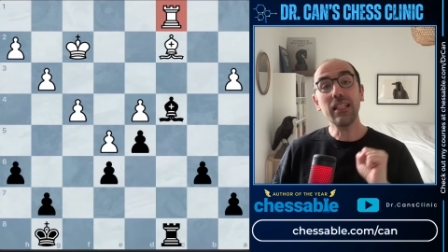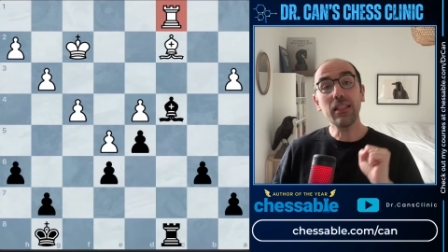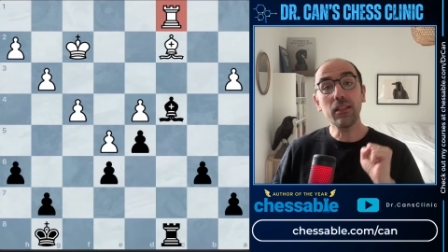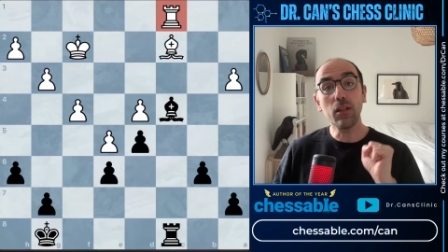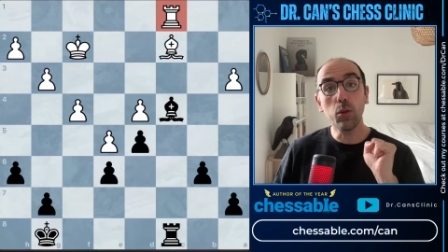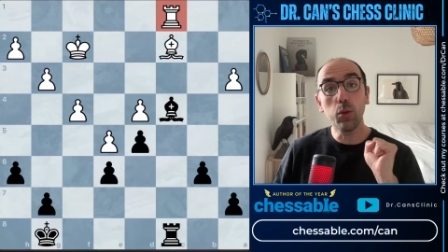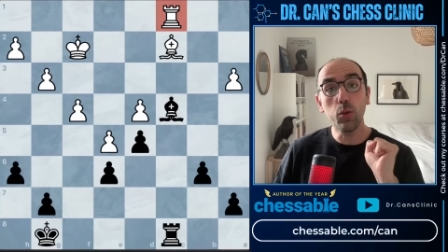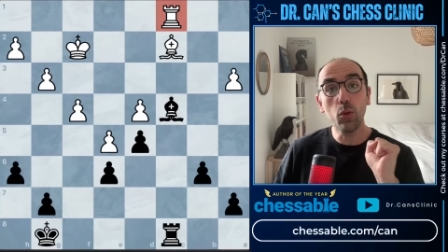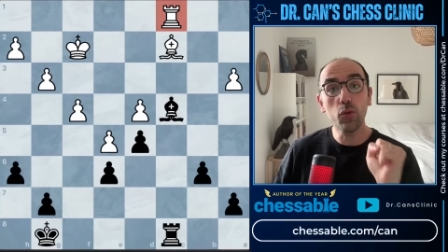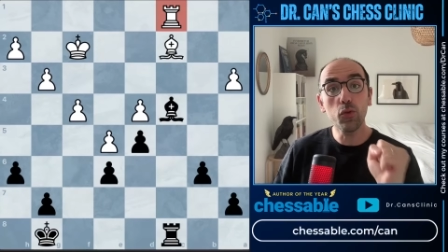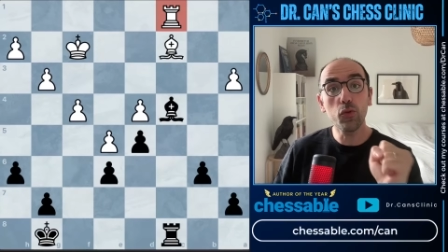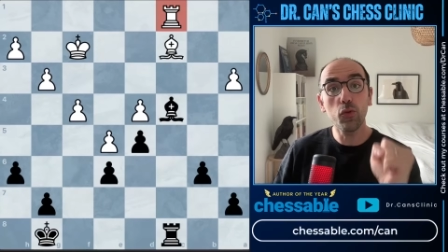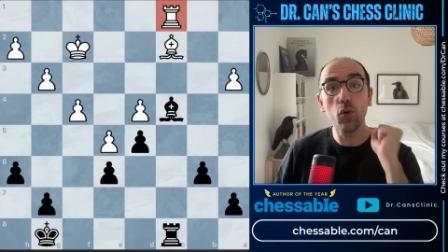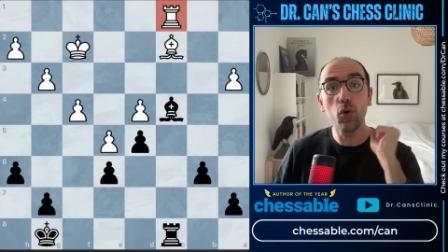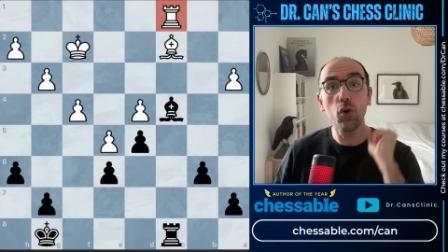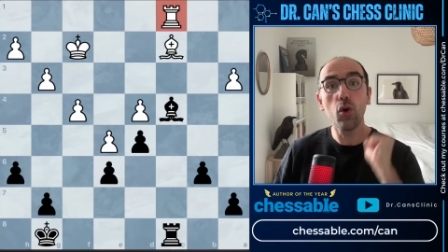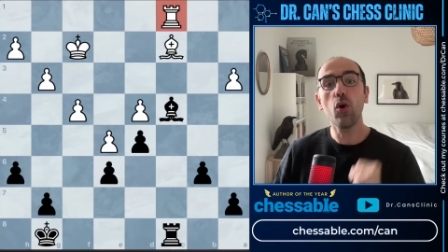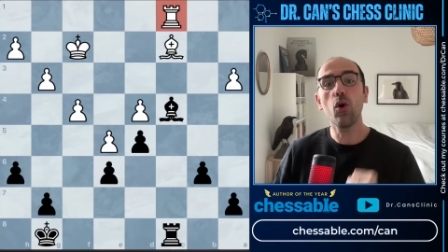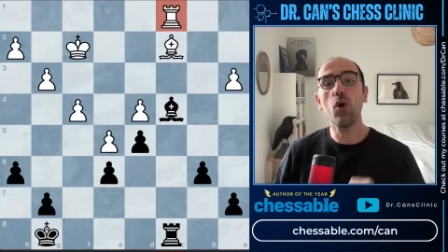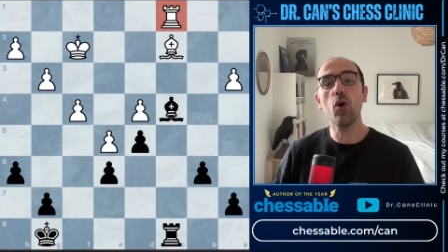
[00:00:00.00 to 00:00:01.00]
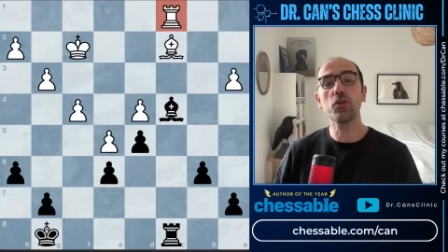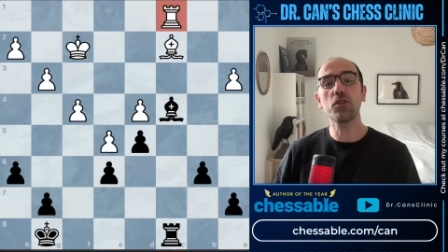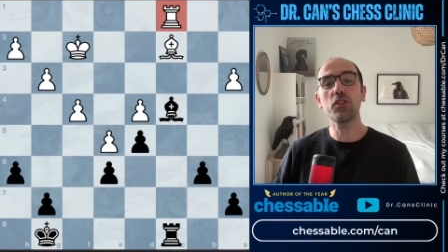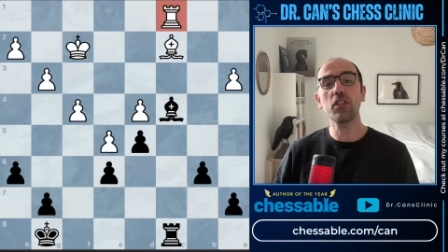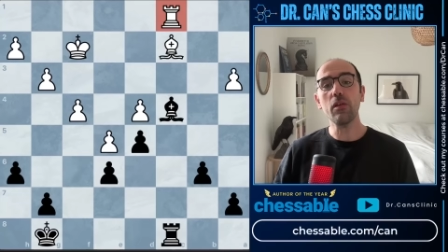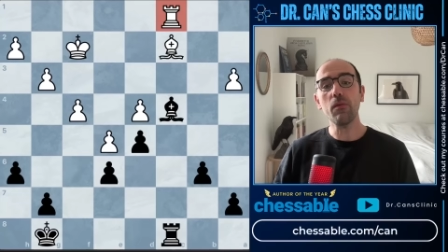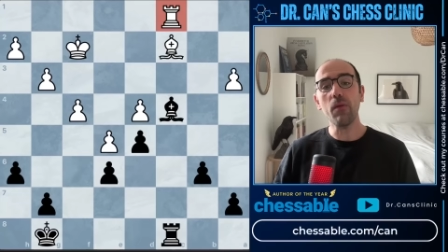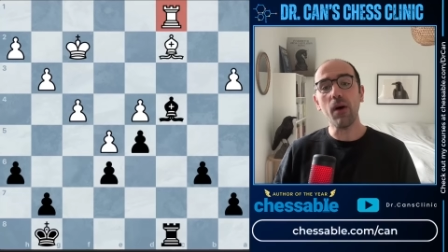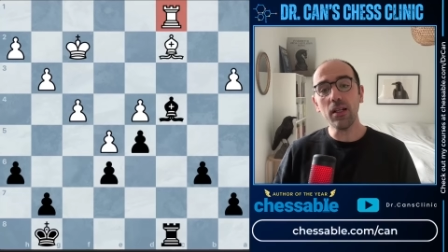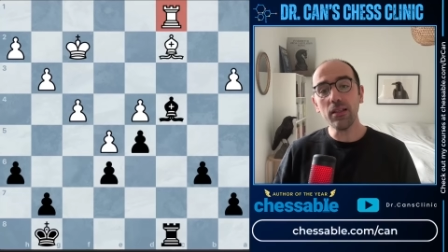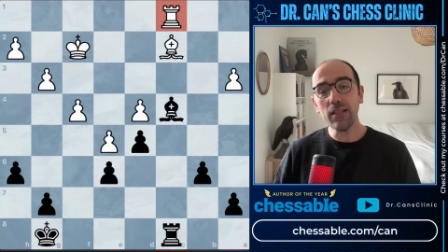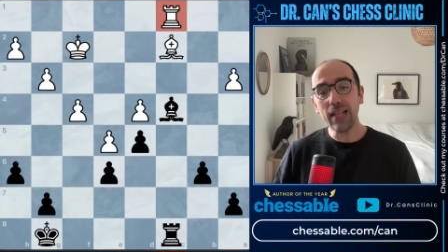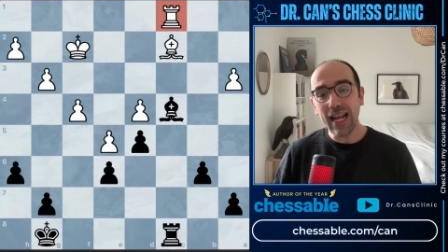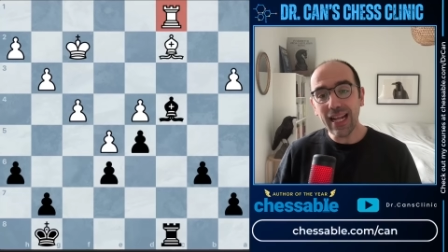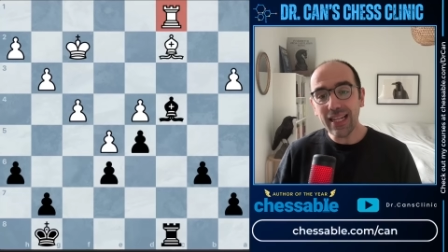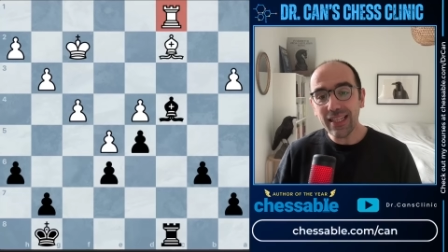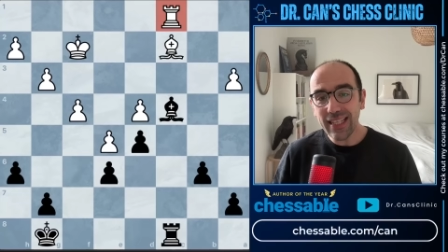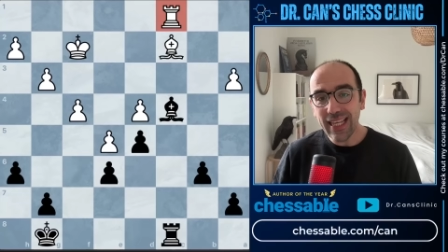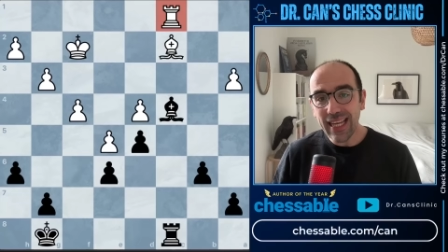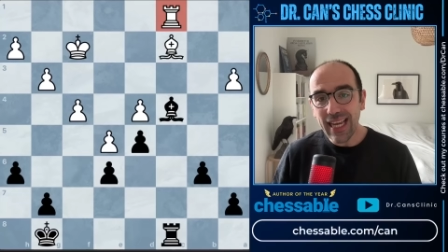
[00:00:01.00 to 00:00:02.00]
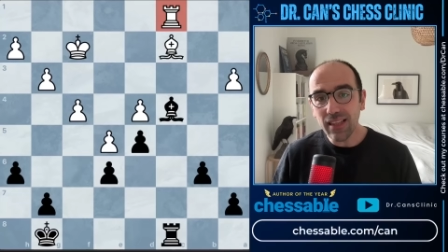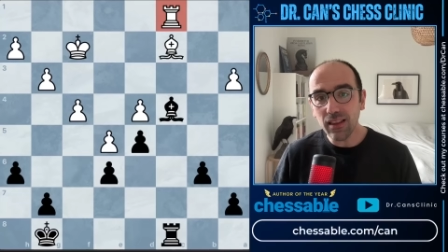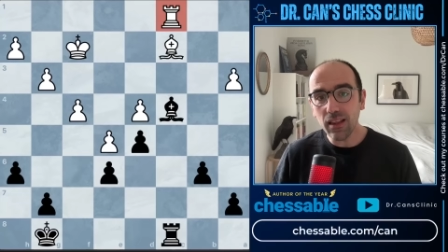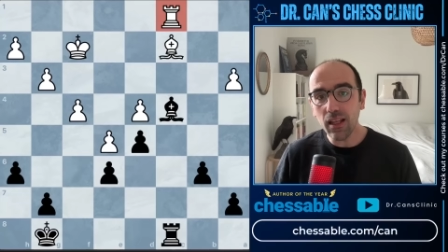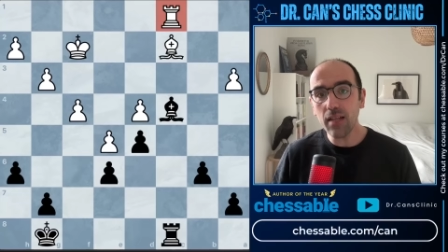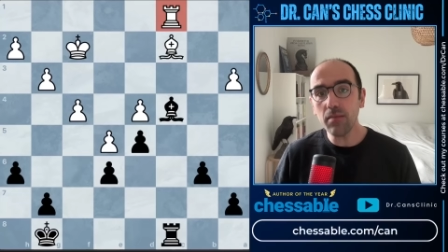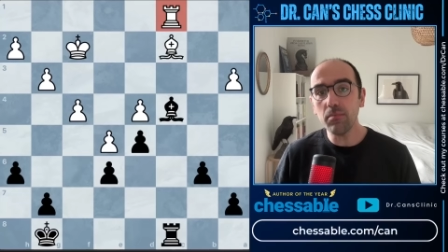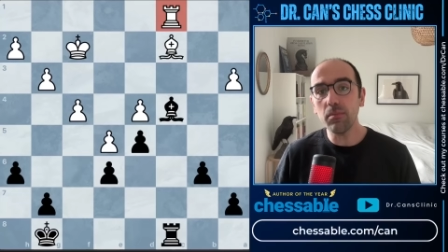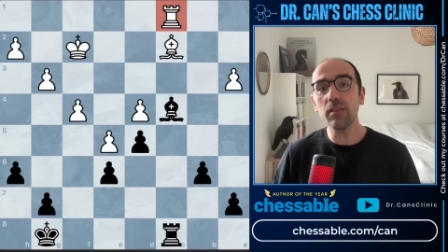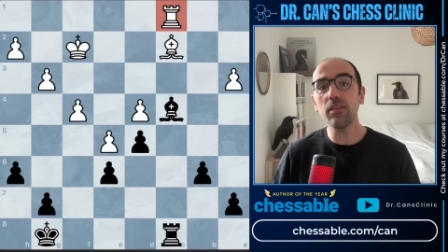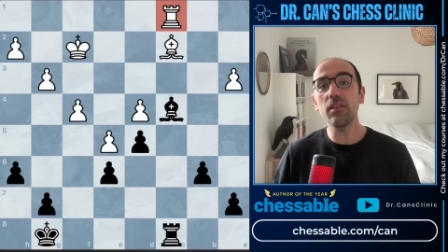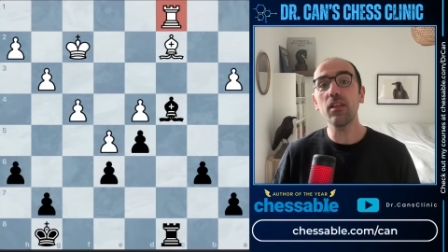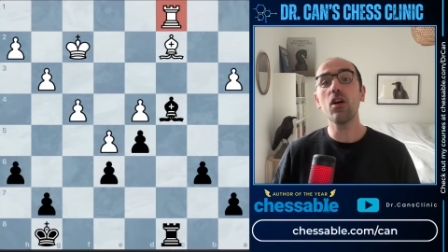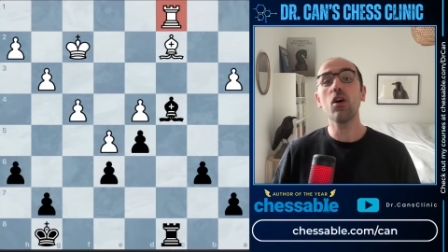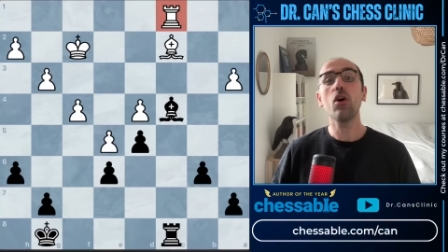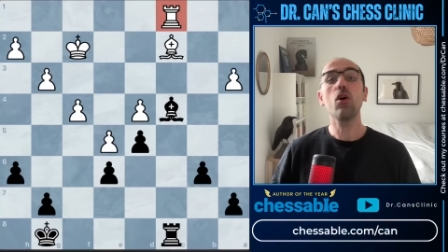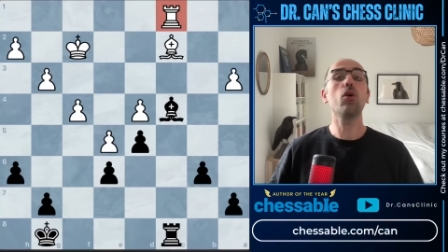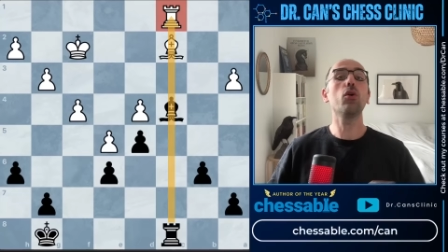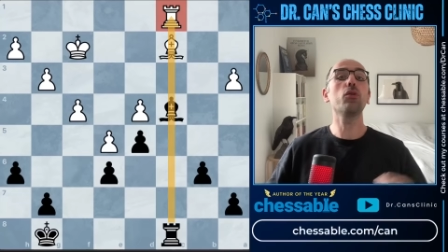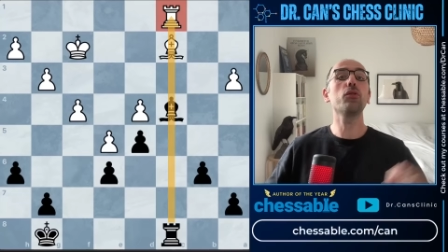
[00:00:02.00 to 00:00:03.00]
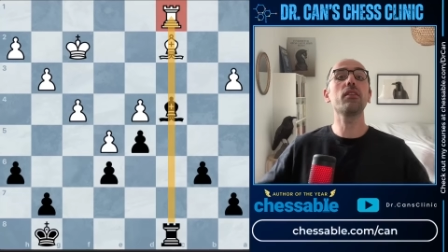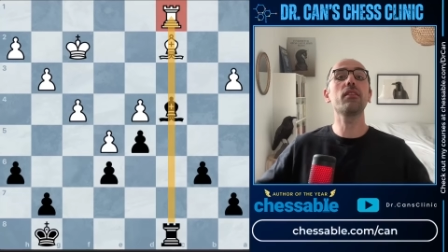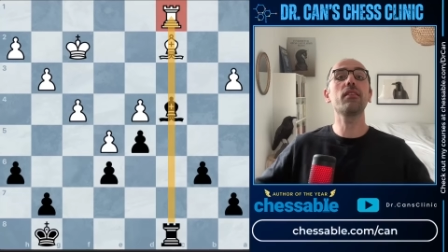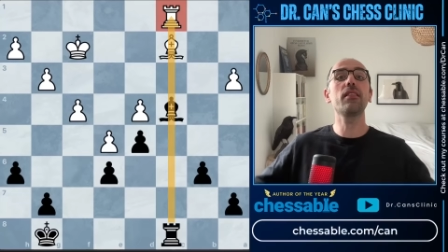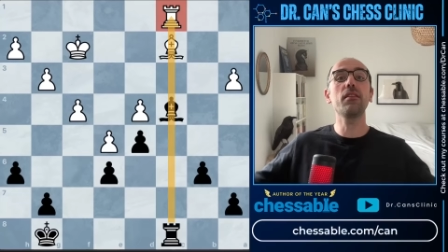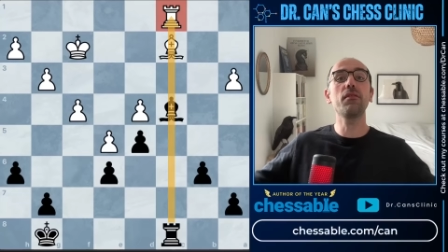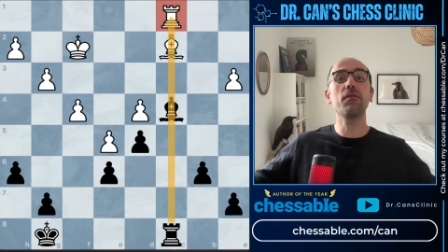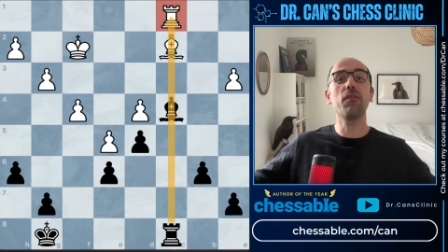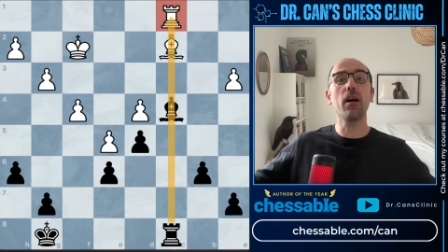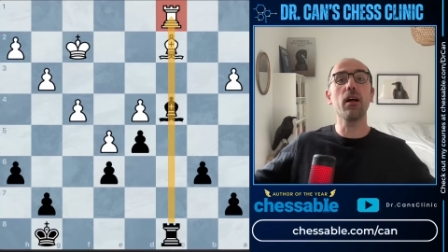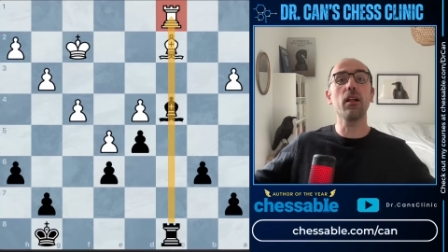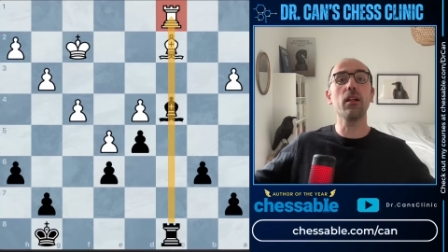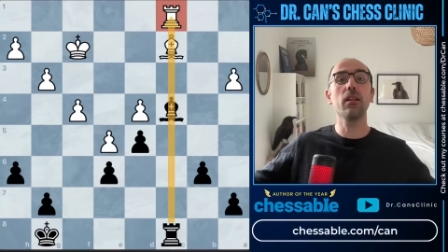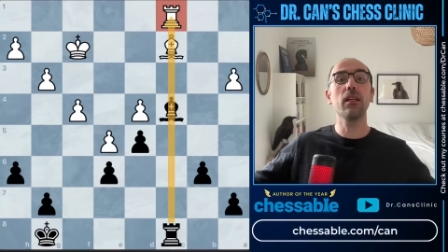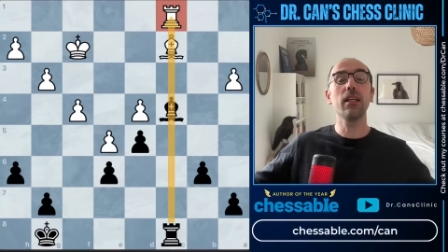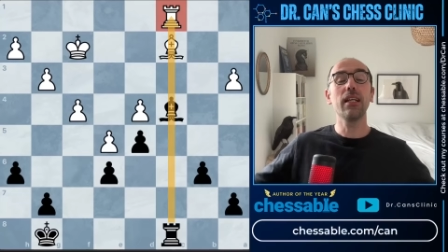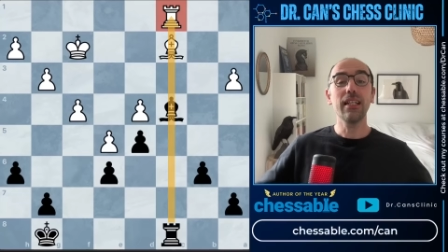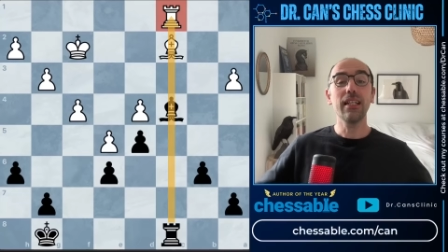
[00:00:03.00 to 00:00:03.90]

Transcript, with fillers: the loose rook on c1 and the alignment on the c file.